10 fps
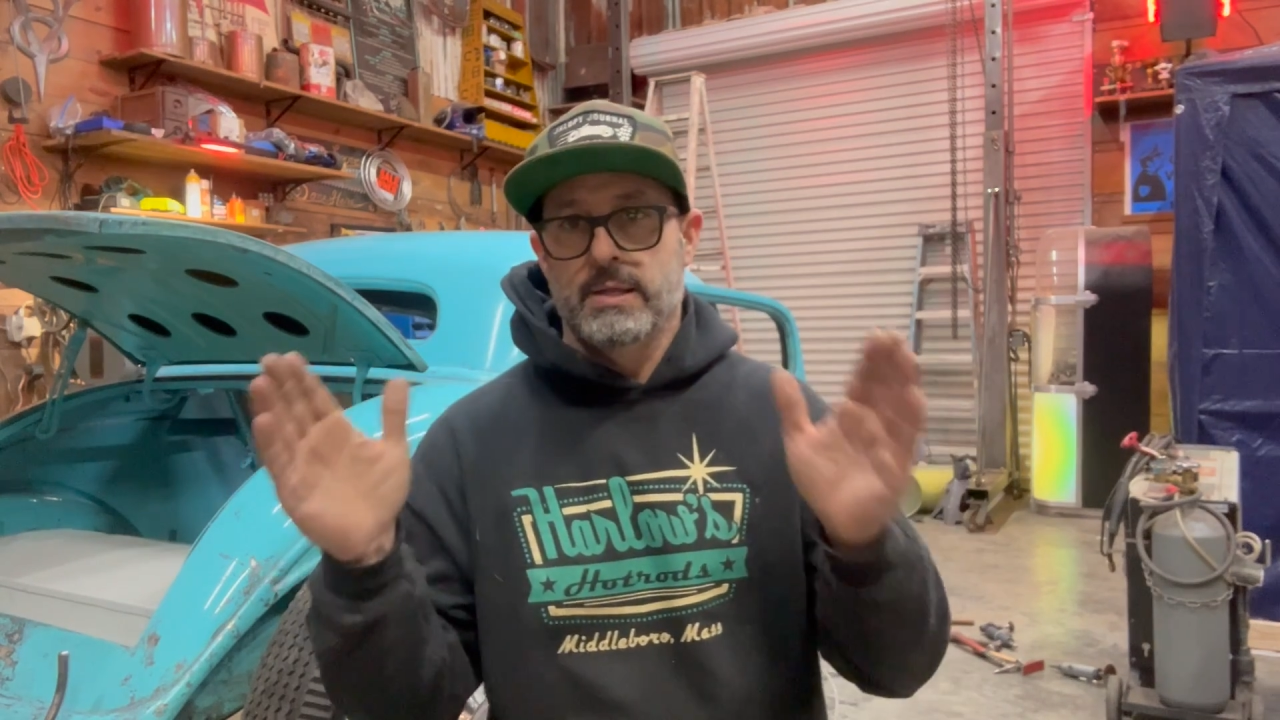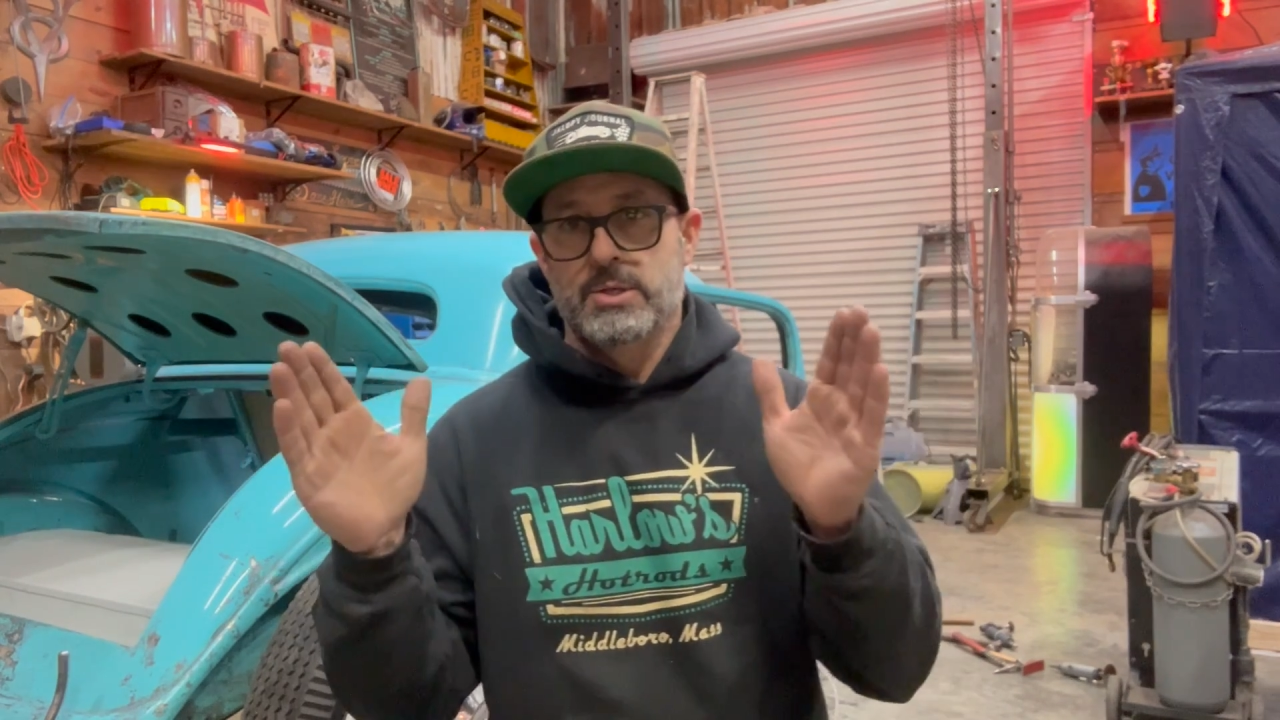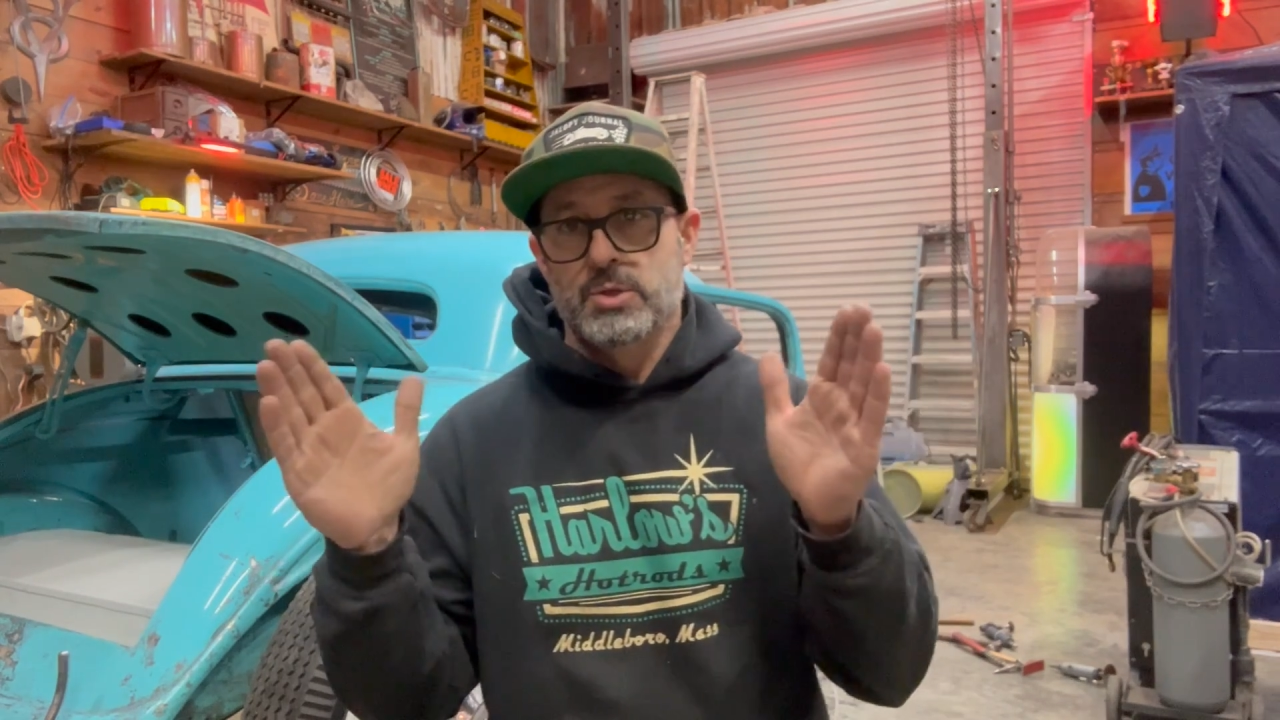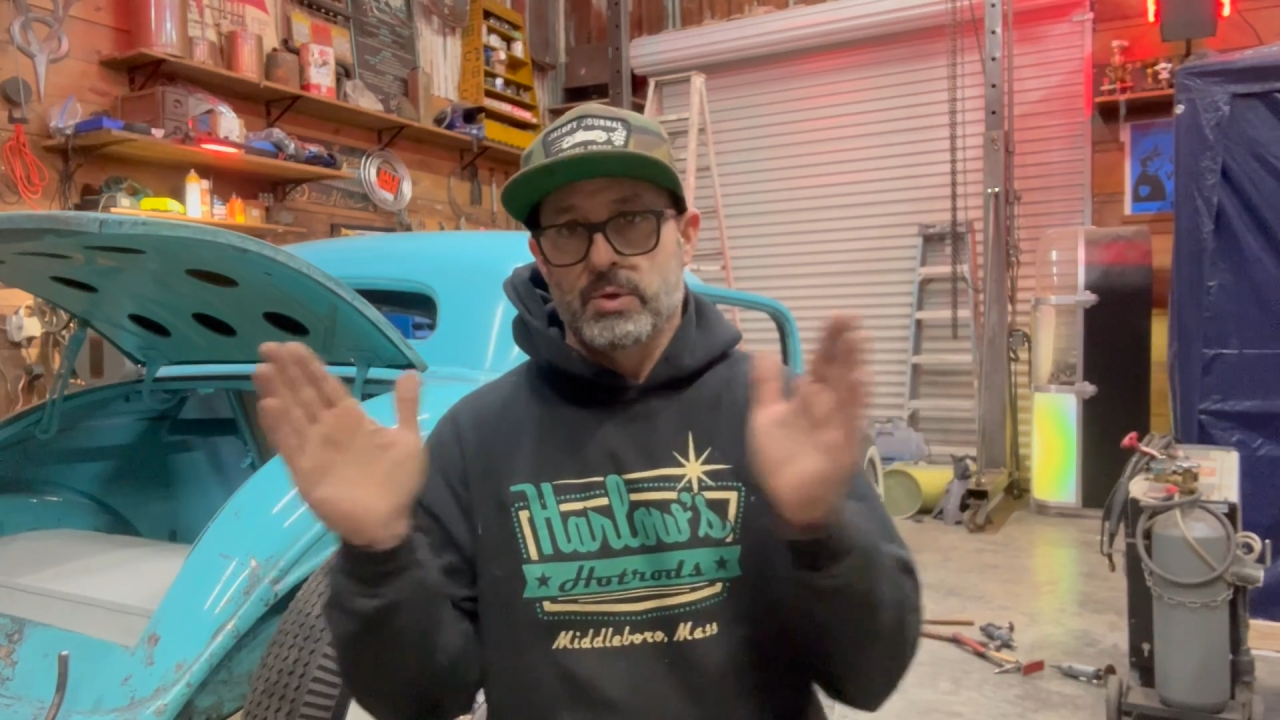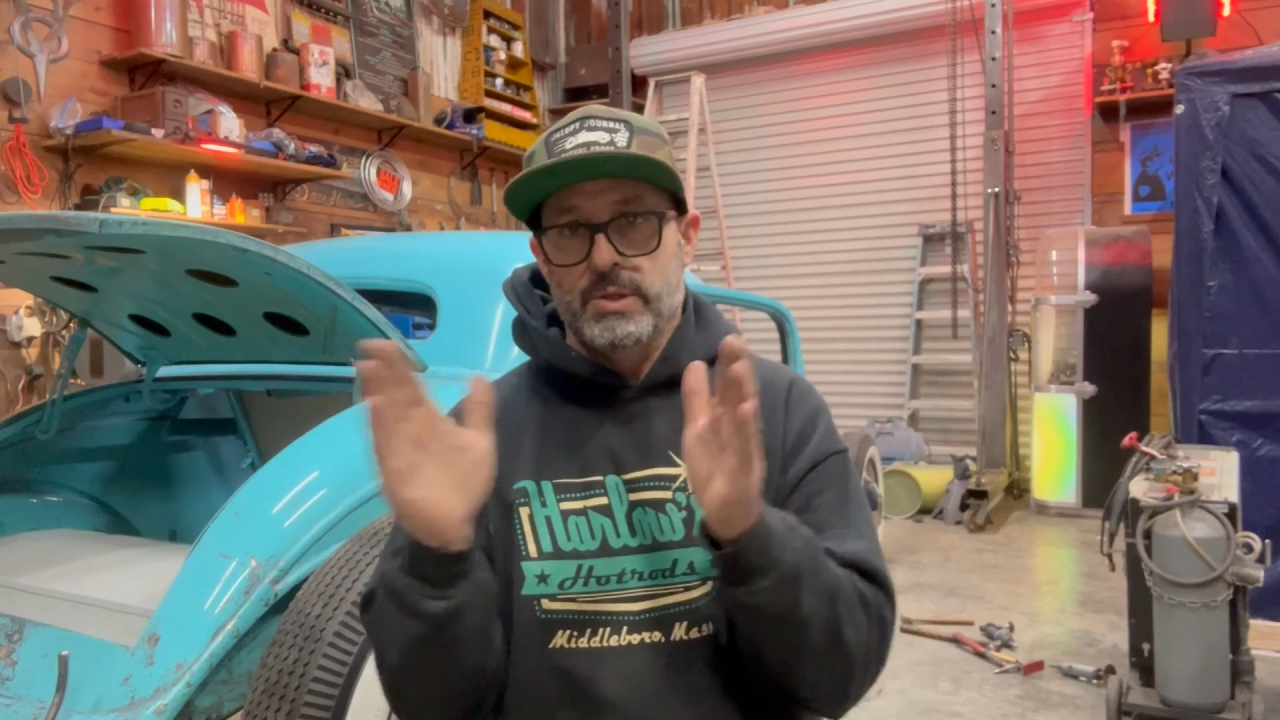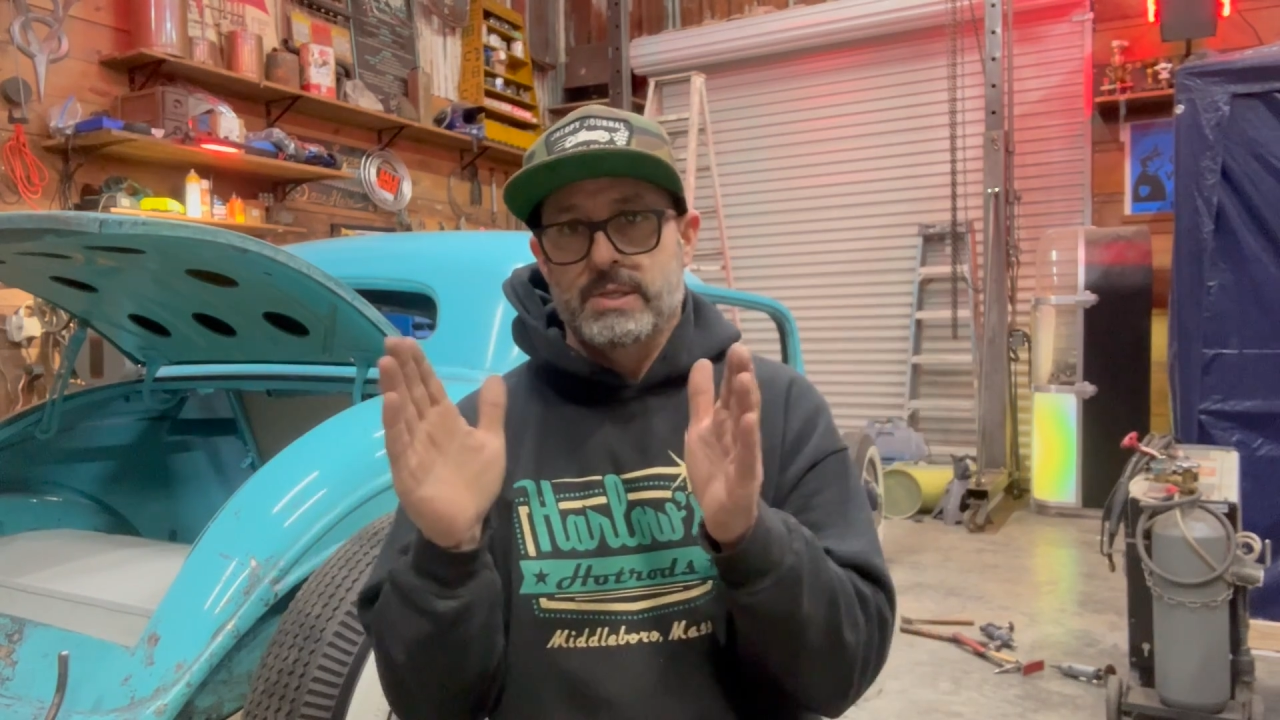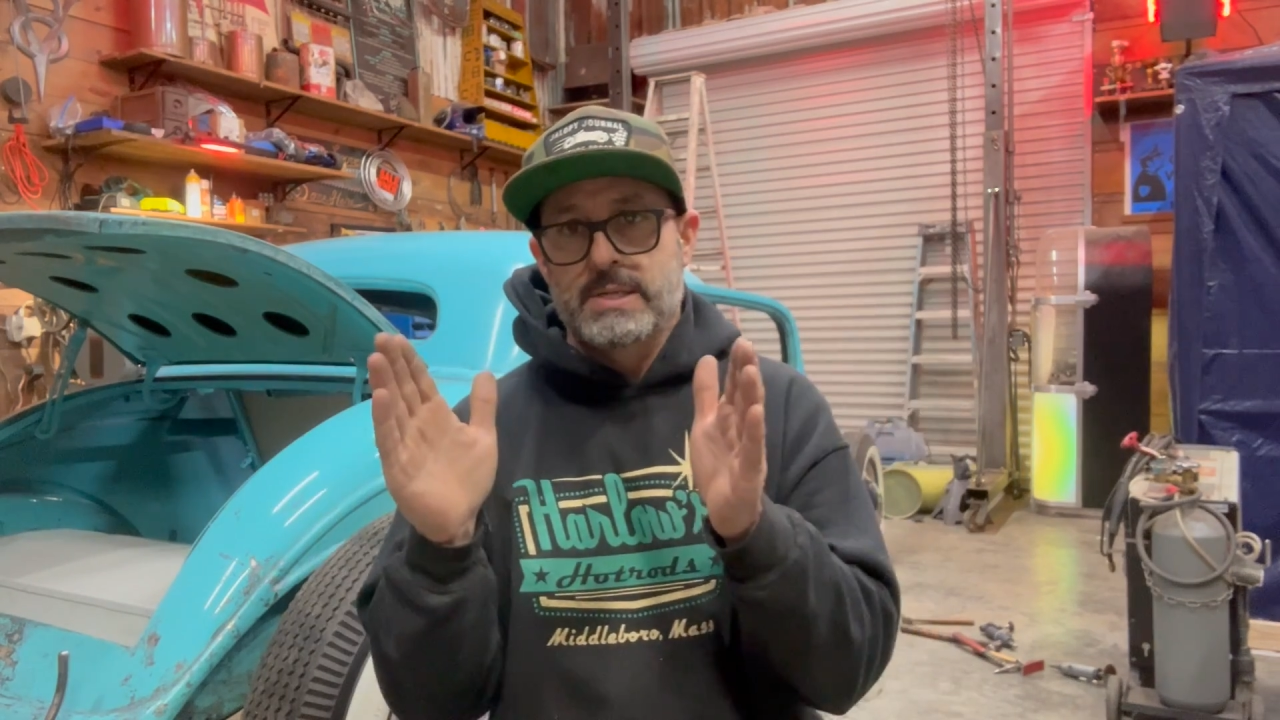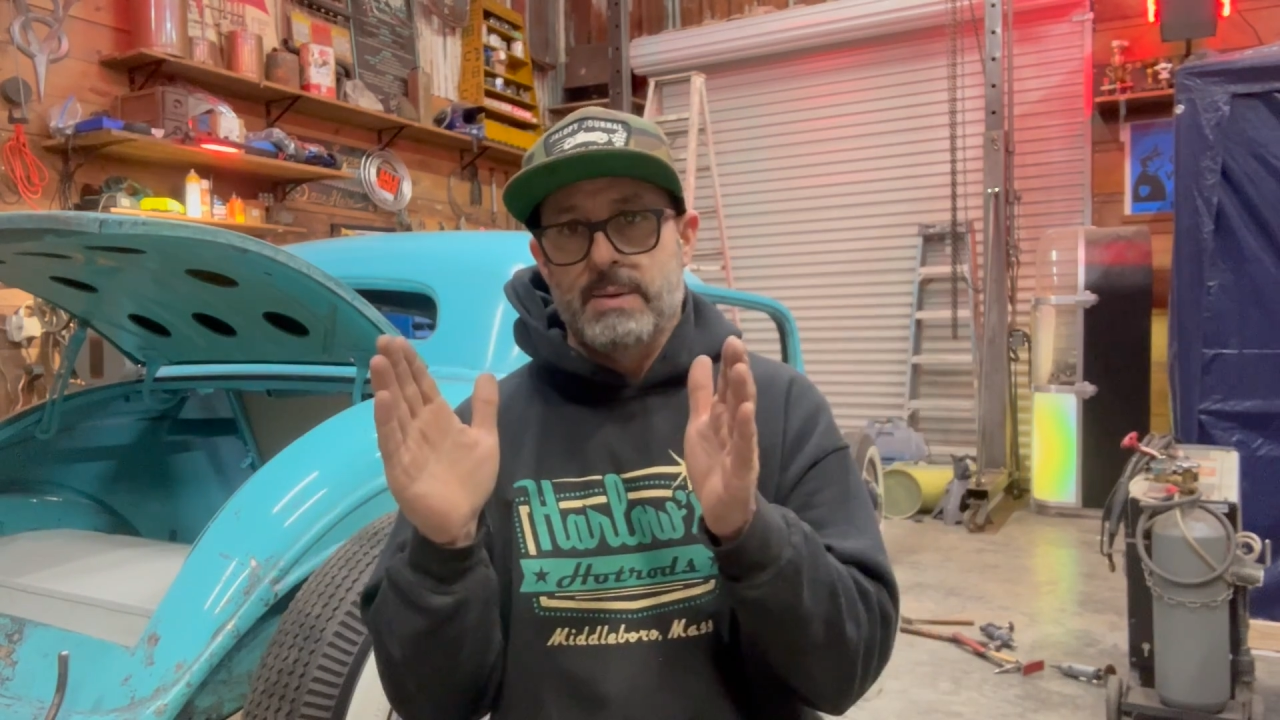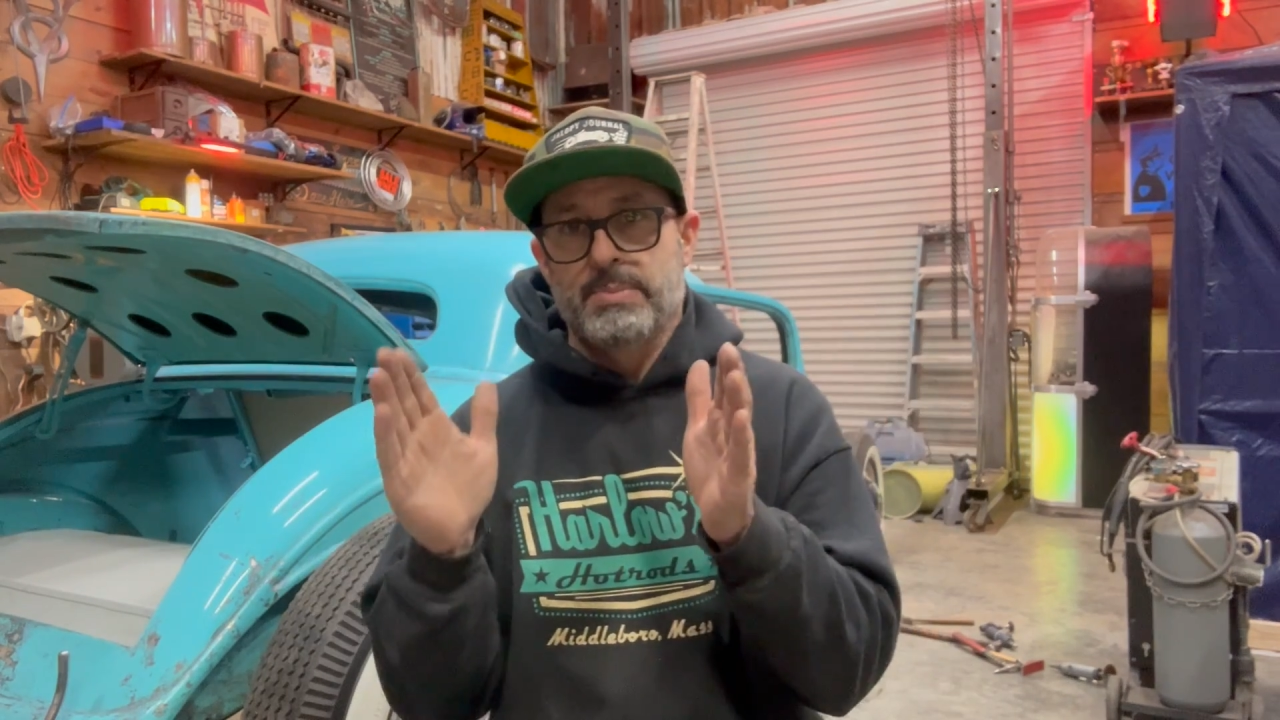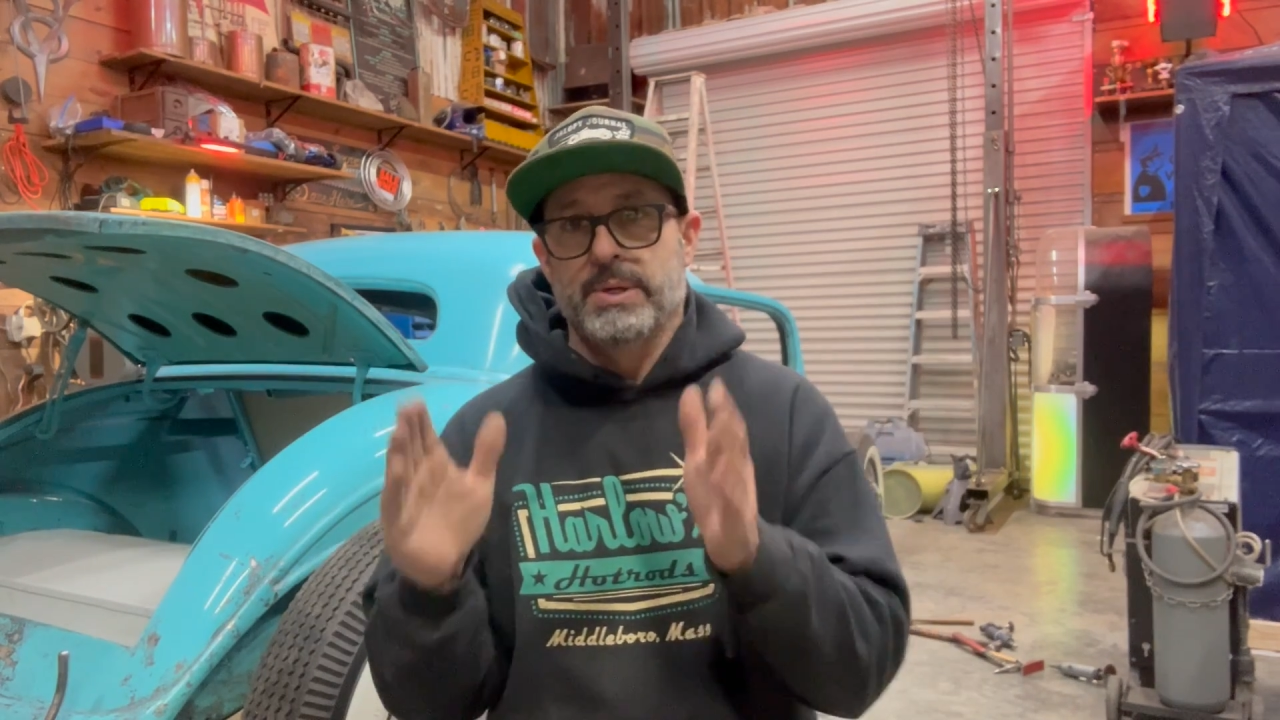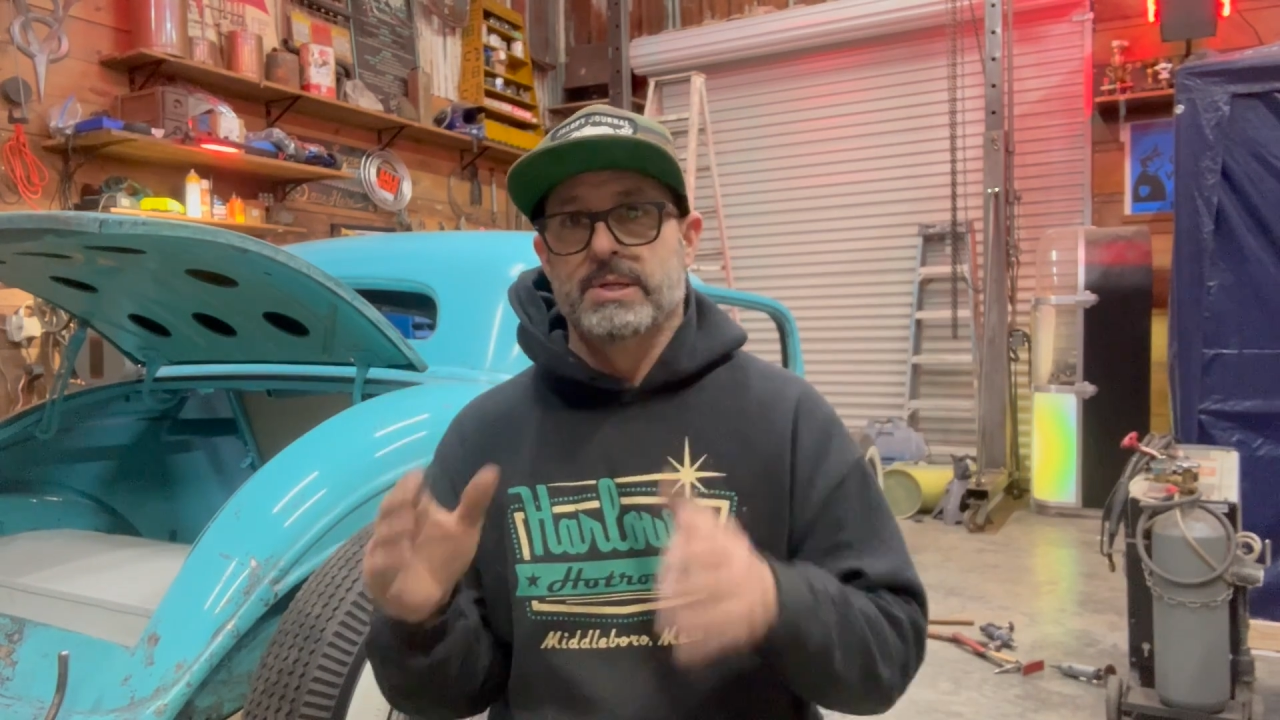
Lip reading: template